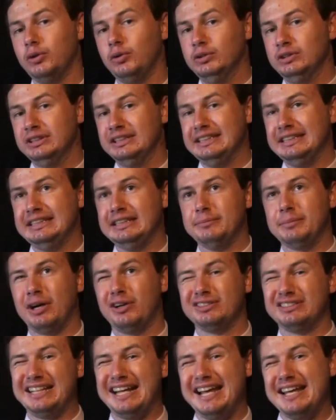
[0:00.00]
Only
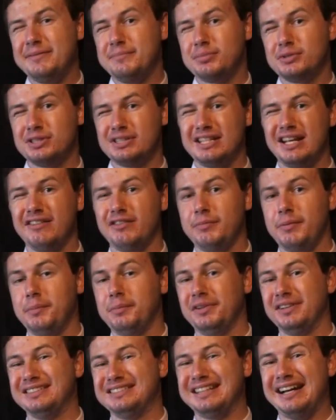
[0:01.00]
about 10% of the
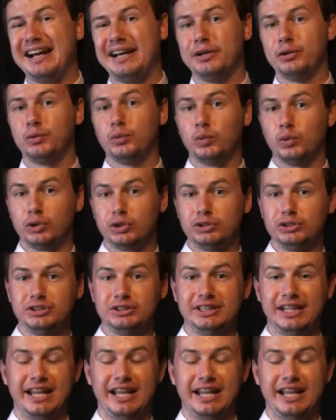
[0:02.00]
people in the entire world